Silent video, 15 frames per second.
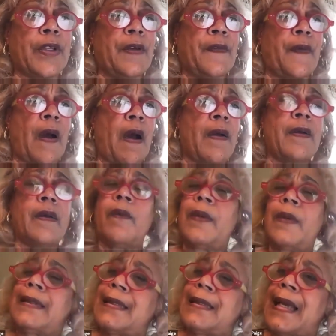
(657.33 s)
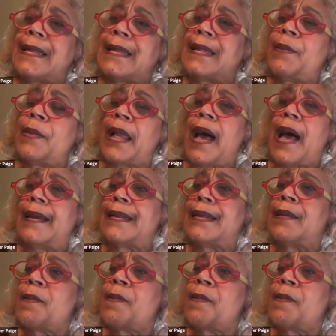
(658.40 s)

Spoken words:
of art. What does that symbolize?